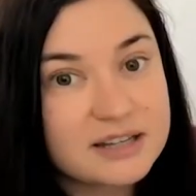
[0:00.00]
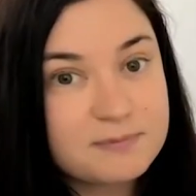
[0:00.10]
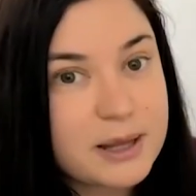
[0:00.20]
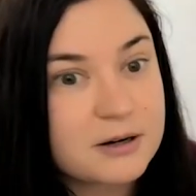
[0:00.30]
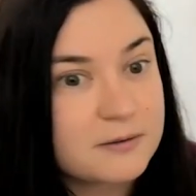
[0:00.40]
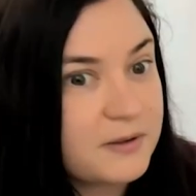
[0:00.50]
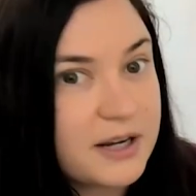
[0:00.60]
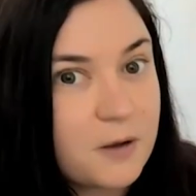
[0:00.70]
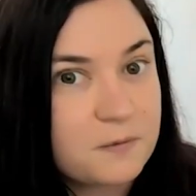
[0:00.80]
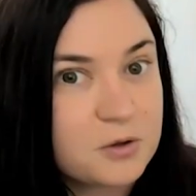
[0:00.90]
get better
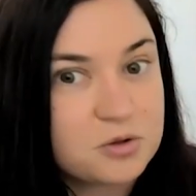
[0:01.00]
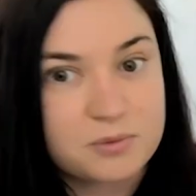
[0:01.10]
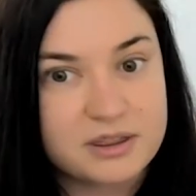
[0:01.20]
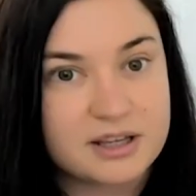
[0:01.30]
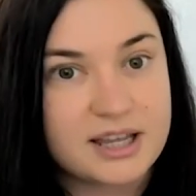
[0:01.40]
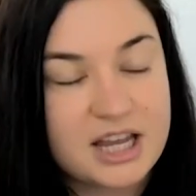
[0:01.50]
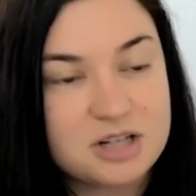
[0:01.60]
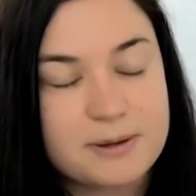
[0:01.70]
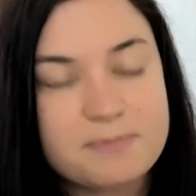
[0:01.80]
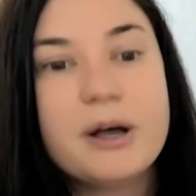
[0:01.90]
video views with
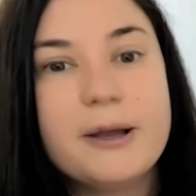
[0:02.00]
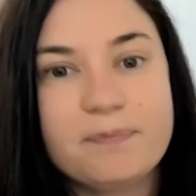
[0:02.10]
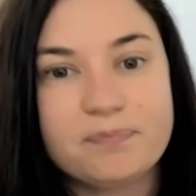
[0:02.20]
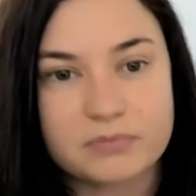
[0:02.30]
engagement, but